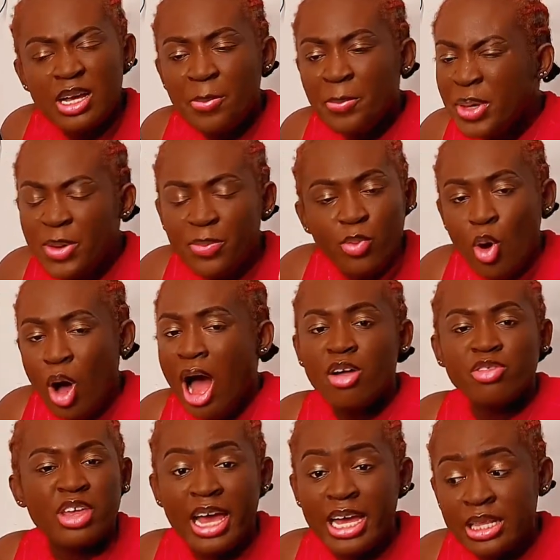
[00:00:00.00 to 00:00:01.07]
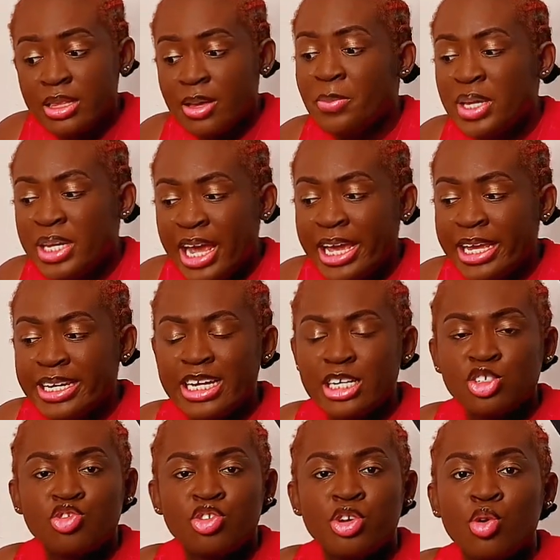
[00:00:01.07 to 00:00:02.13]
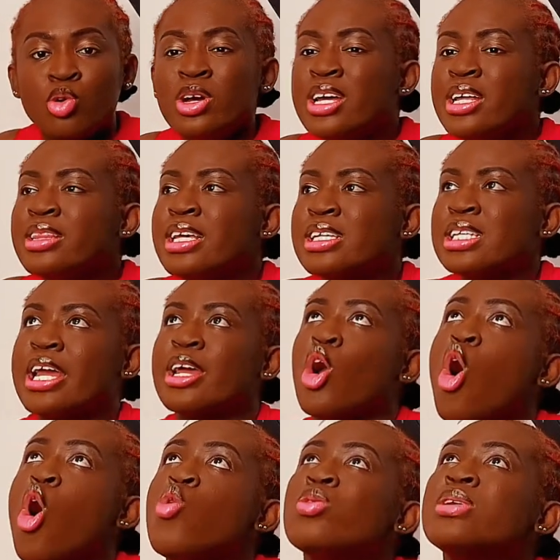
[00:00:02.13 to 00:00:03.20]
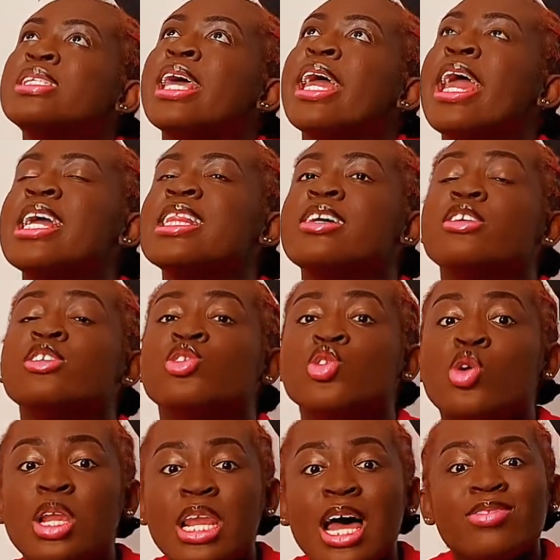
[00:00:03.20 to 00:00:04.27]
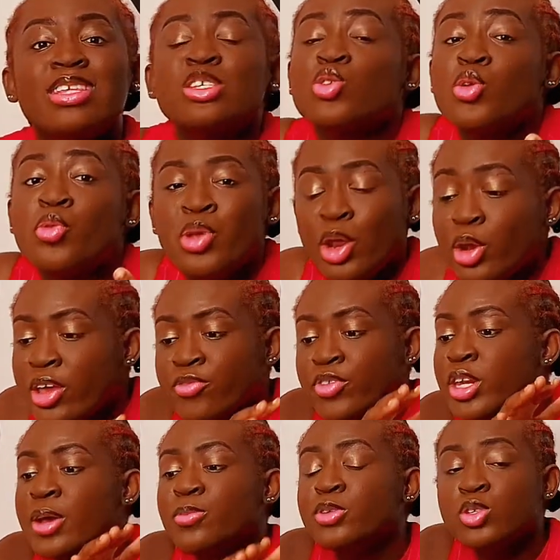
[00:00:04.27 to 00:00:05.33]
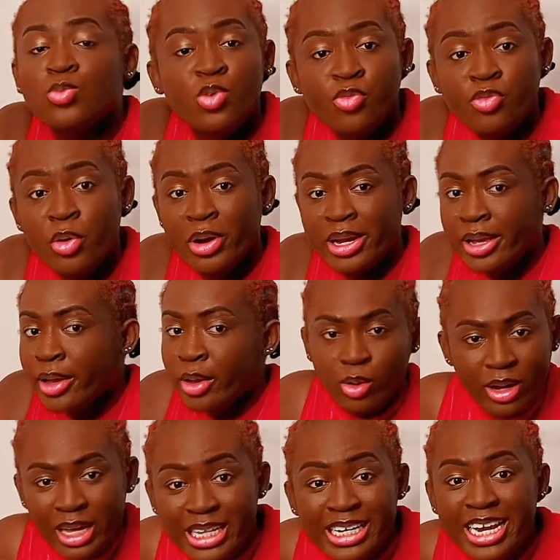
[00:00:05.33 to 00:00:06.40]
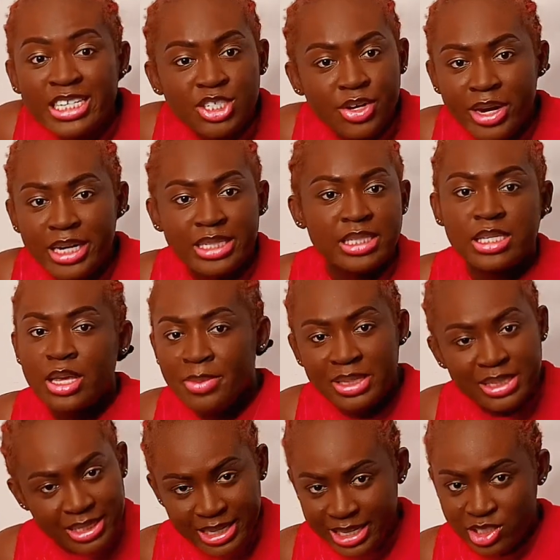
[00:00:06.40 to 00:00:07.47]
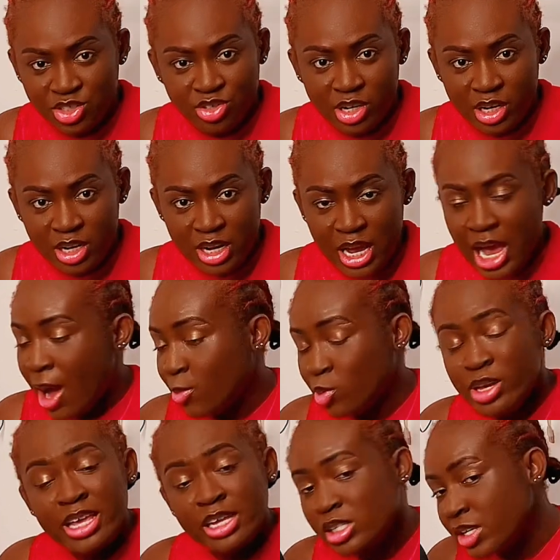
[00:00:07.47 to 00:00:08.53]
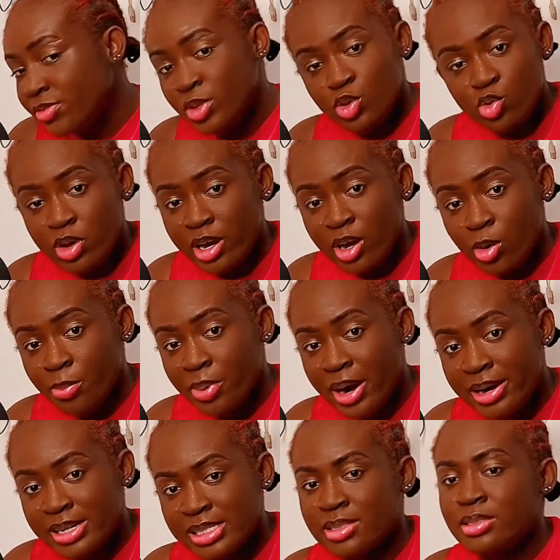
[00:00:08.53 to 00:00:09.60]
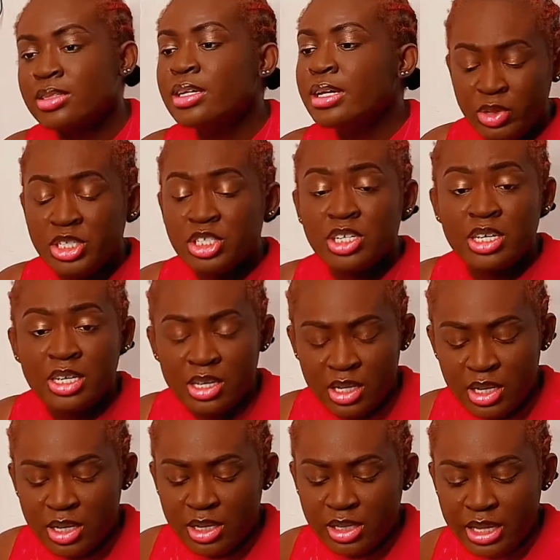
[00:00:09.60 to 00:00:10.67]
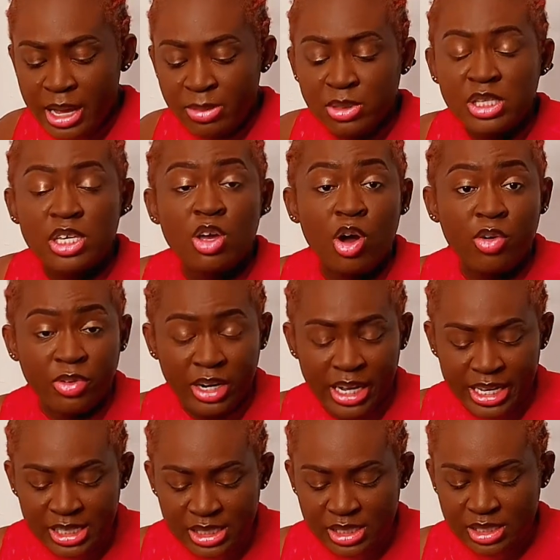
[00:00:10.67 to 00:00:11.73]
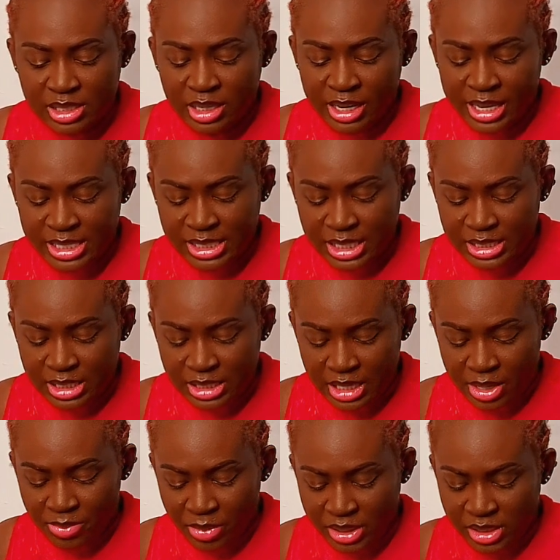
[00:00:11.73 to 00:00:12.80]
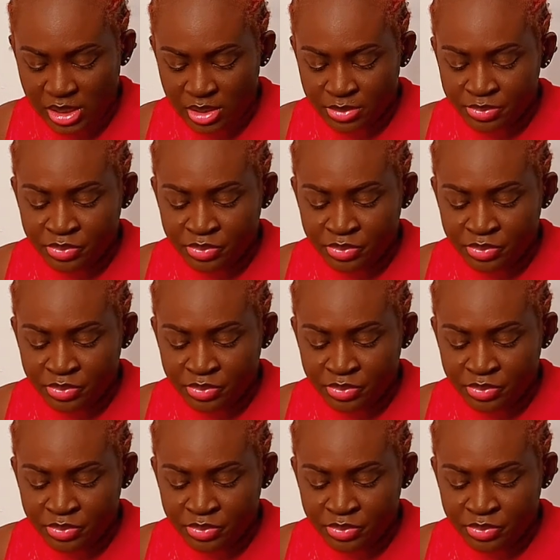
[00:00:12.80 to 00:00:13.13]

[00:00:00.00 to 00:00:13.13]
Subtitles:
people out there in the media industry, you know, there's like always hate, there is no love. That's why we are not even able to move forward. Look at the Nigerian entertainment industry. I'm not here to even do a comparison. Richie, CEO of Links Entertainment.